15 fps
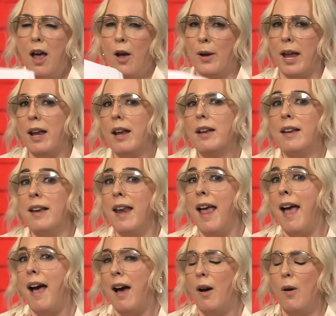Okay,
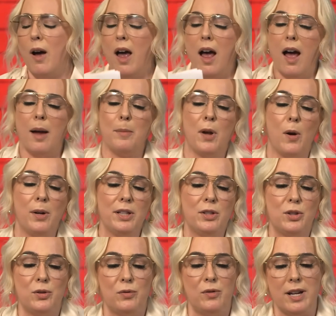now I'm going
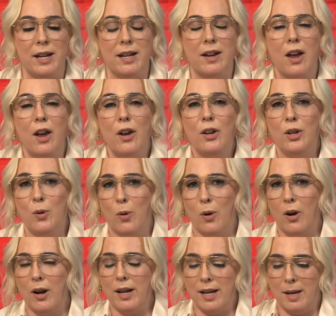to read
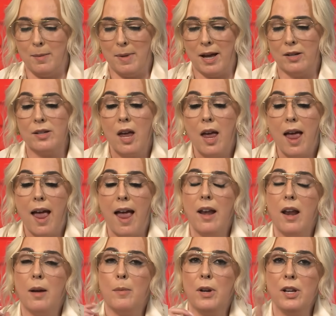your emails.
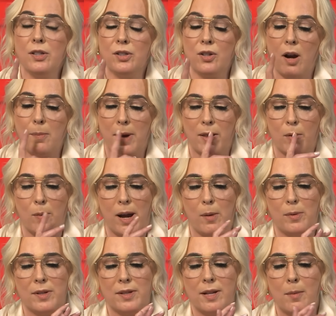And I'm going to start, by the way,
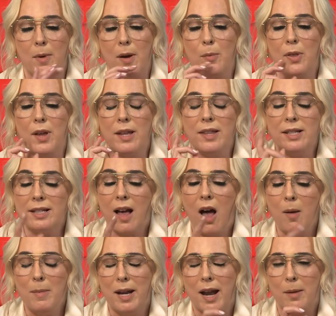with some of this
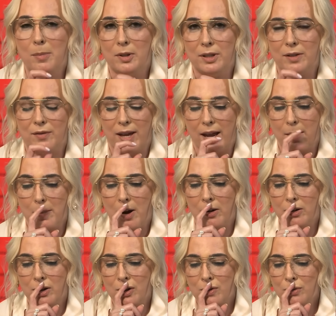comment, I believe, came
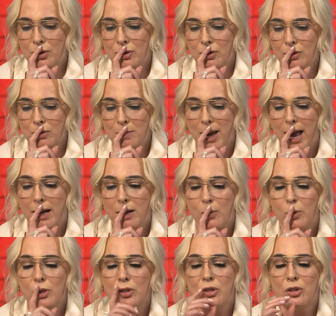on YouTube, and it
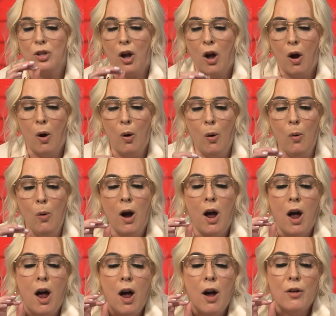was so
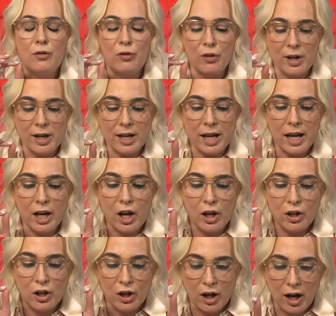freaking
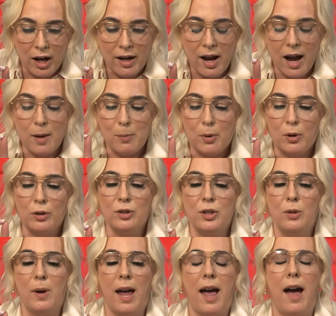good. I pulled
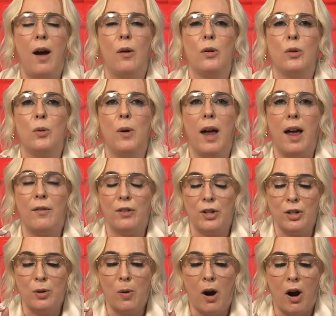you out. Whoever
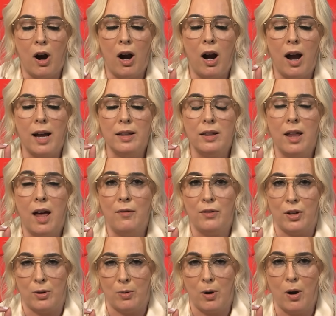you are, I love
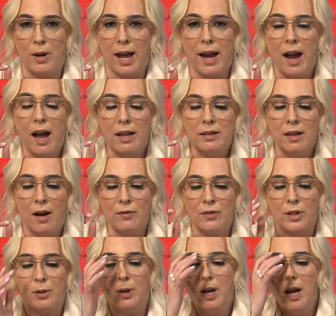you. Okay, I love
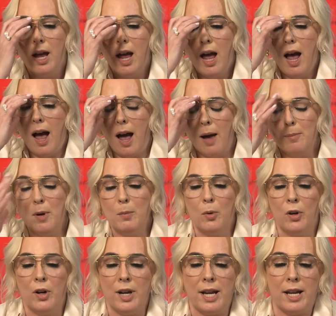you.
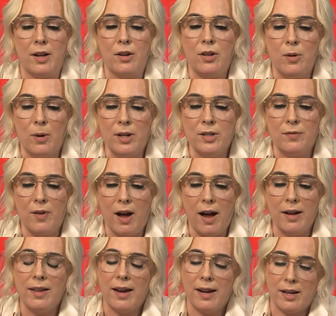Maureen, you are
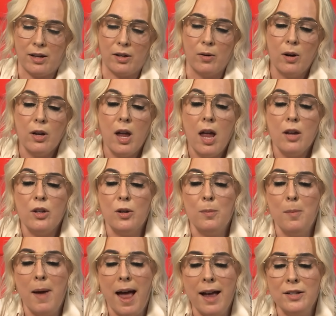divine. Thank you. Your
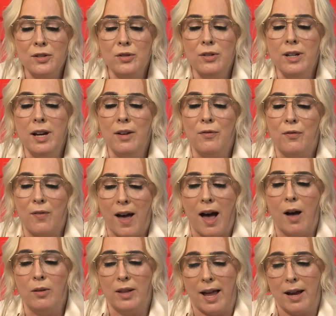mastery of
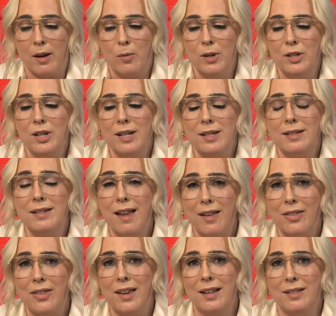foul language is
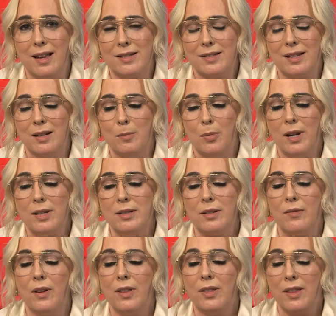nothing less than
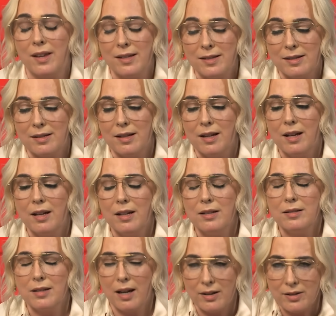impressive. This
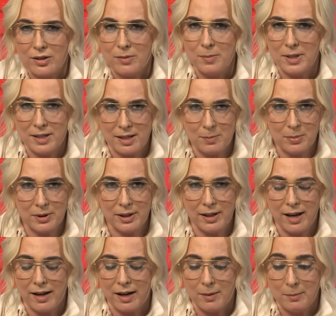touches me
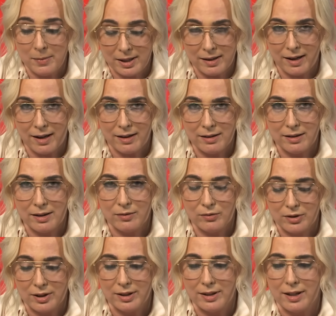deeply, and I mean that. It
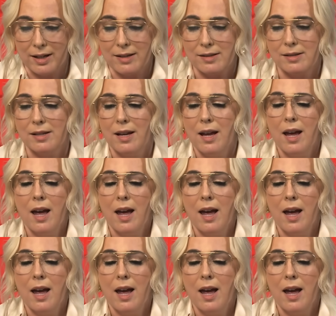really does.